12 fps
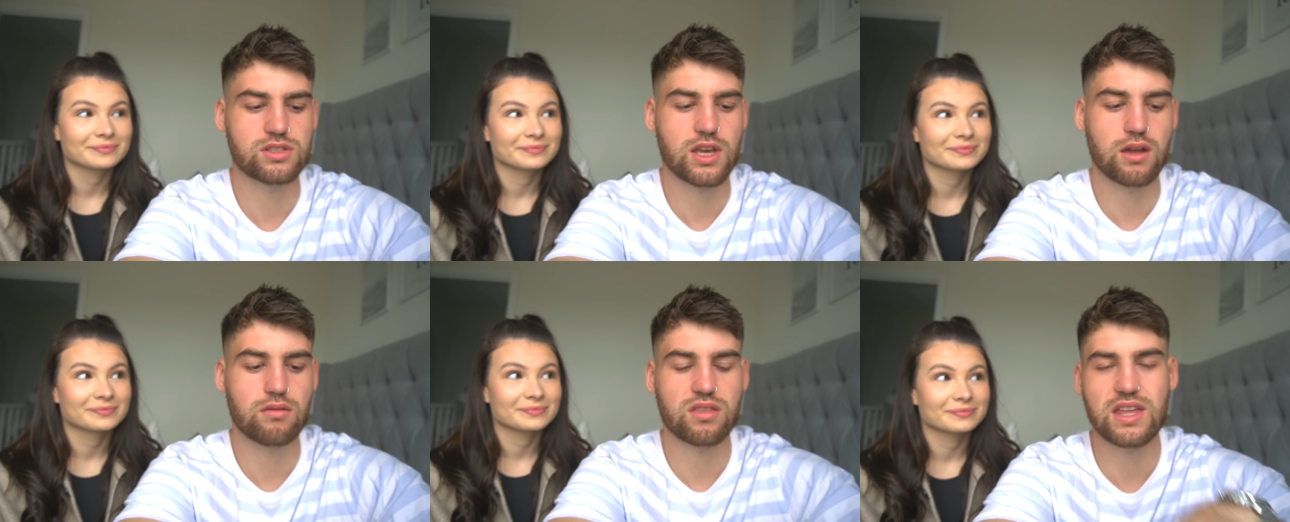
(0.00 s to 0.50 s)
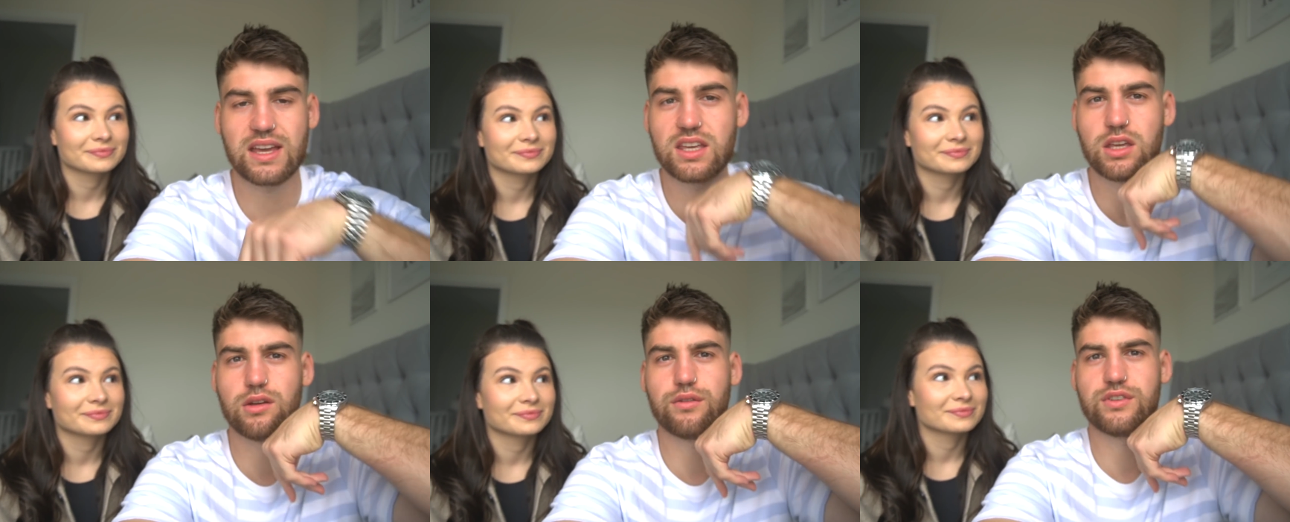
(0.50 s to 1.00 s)
Speaker 1: So
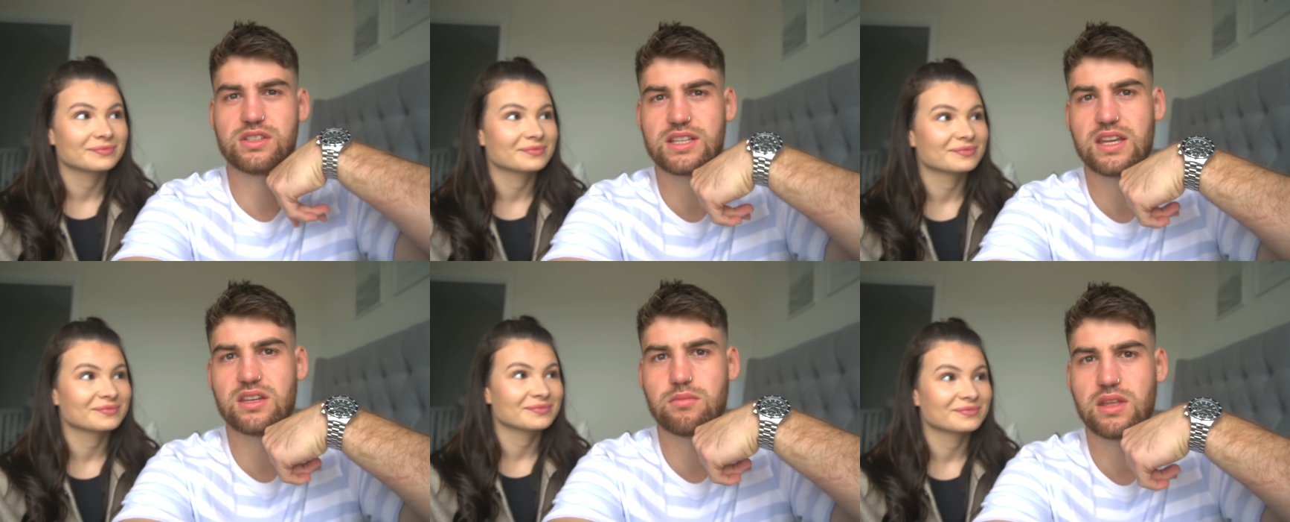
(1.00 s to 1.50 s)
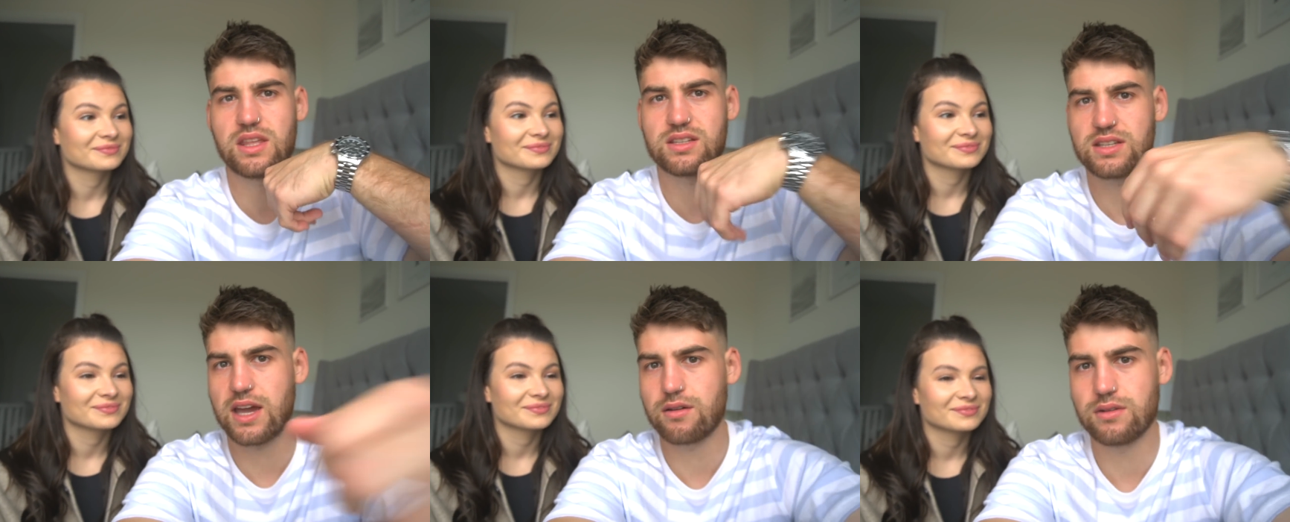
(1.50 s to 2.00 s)
thank you for sending me
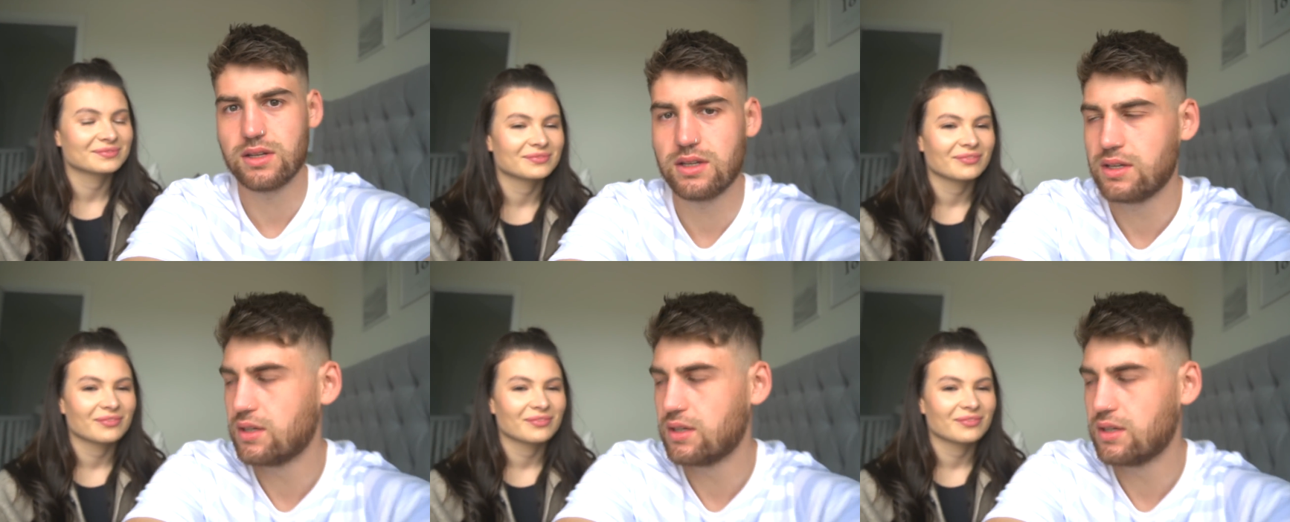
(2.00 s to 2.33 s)
this out. What